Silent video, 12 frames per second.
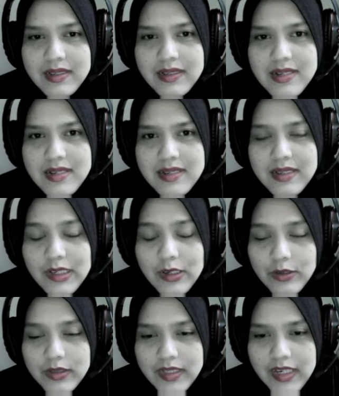This is the
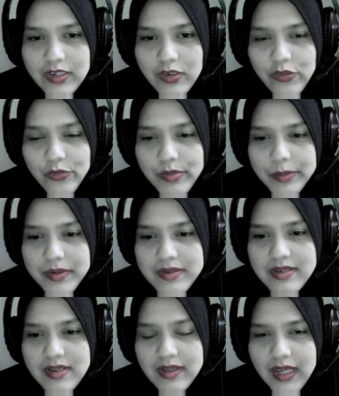content of my
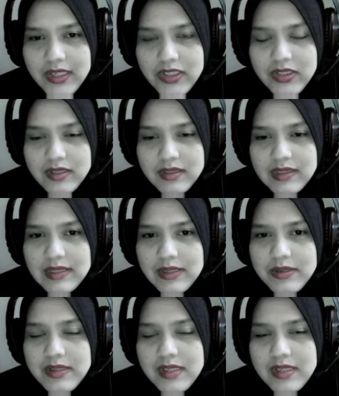presentation.
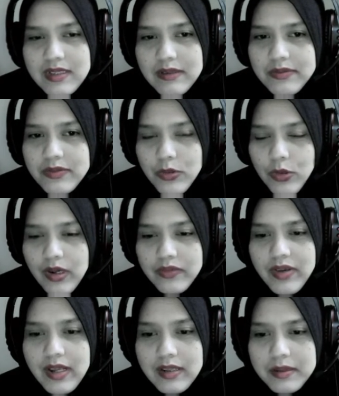Consists of
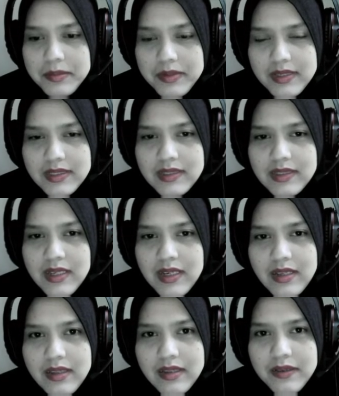12 elements.
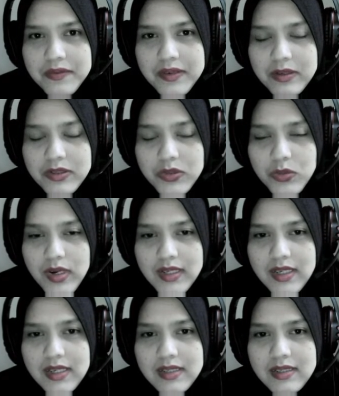The first
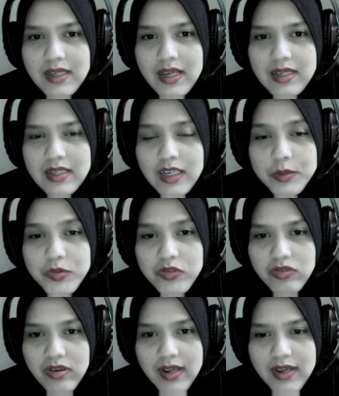one is an
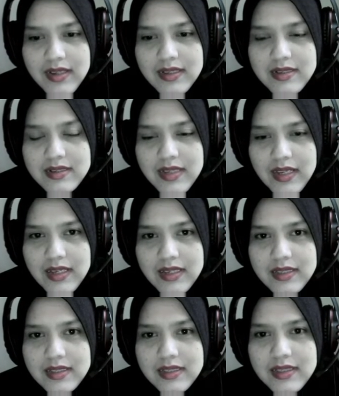abstract,
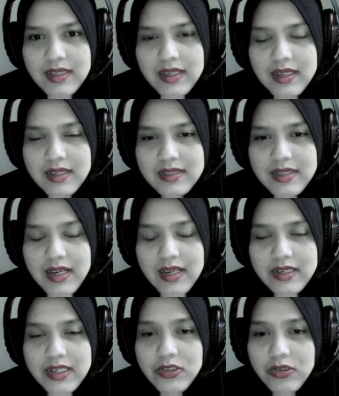second is
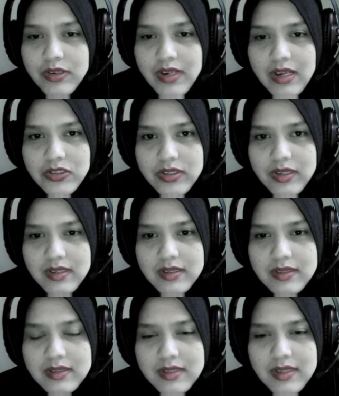an
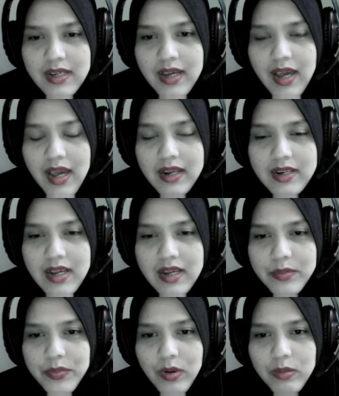introduction, and
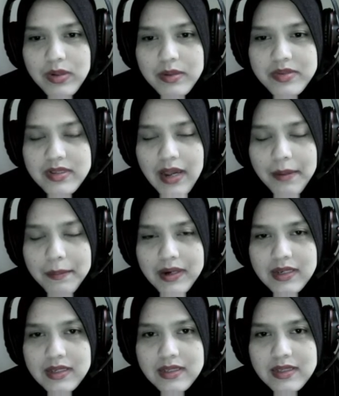then problem
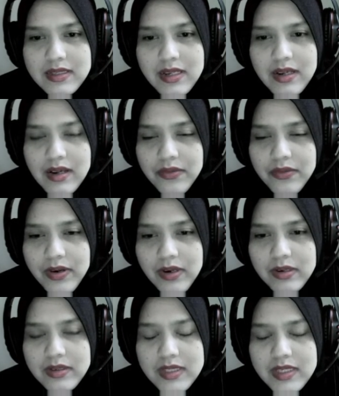statement,
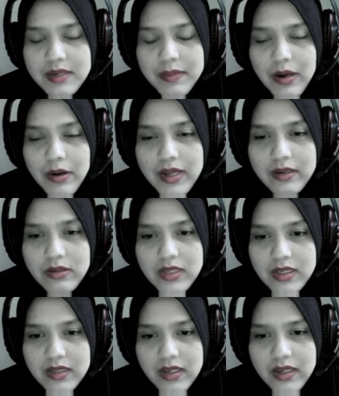fourth about an
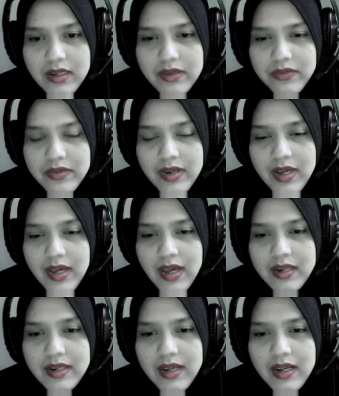objective,
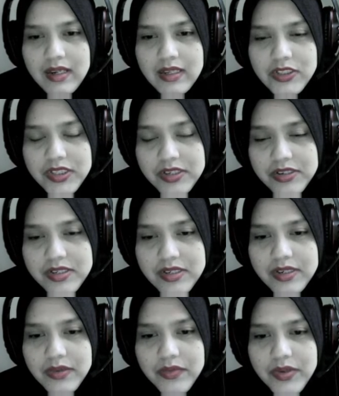and then
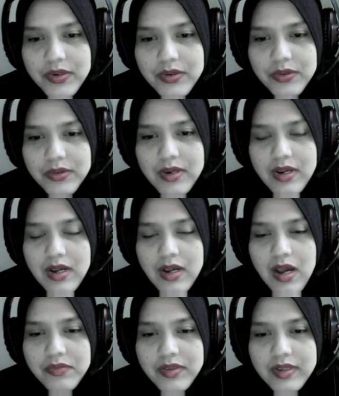literature review,
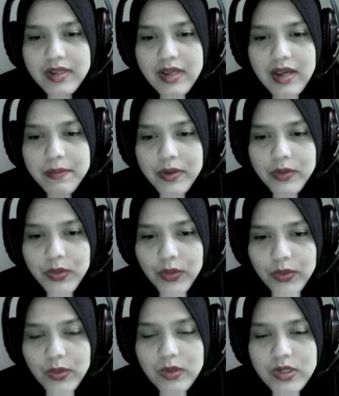after that
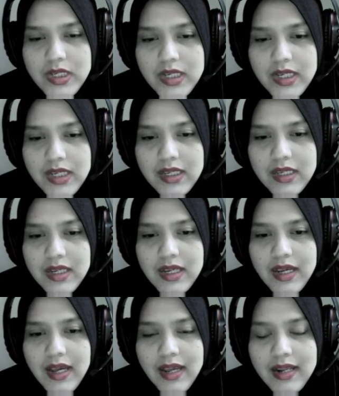methodology,
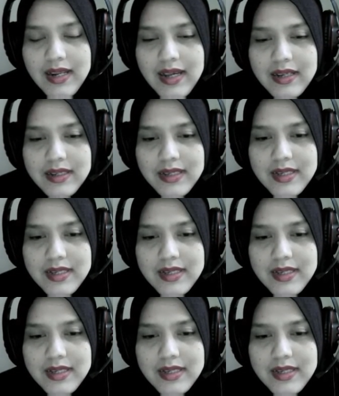and then